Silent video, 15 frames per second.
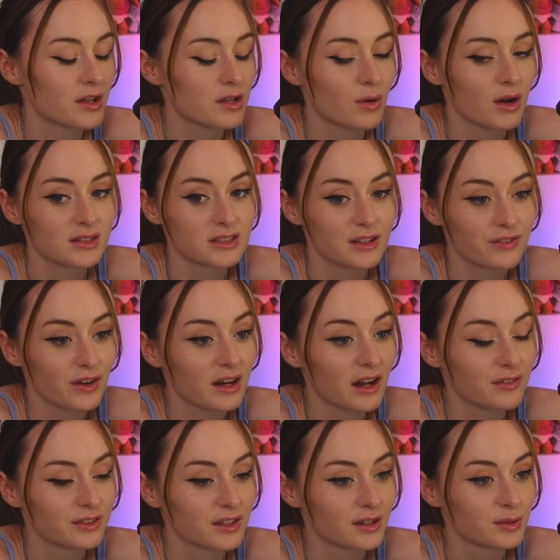you asking if I'd
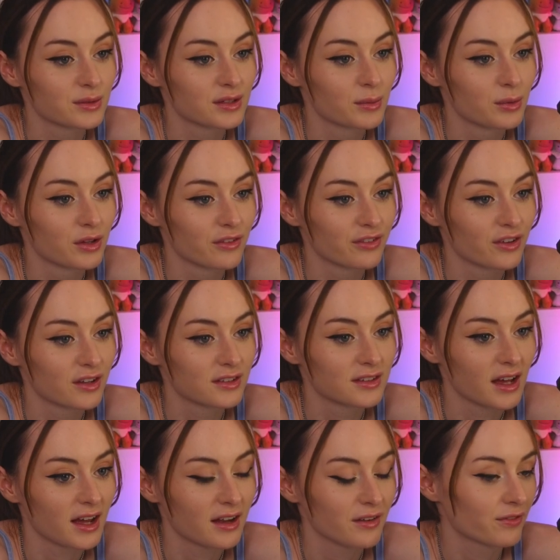have sex with someone on the first
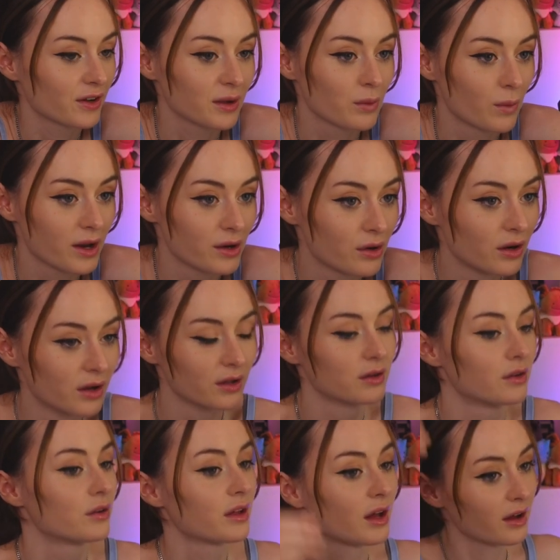date? Fucking why not?
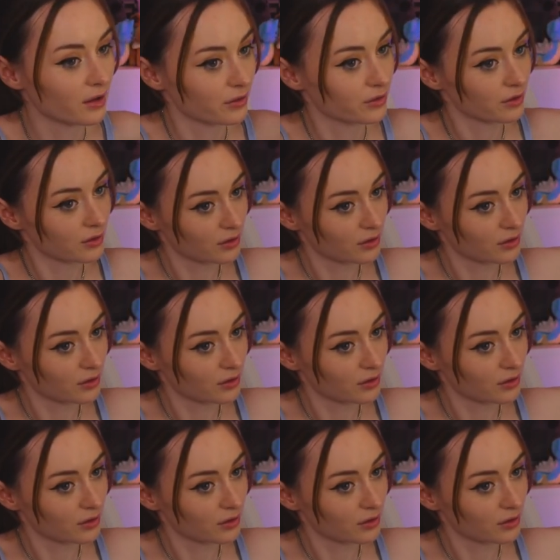Who cares?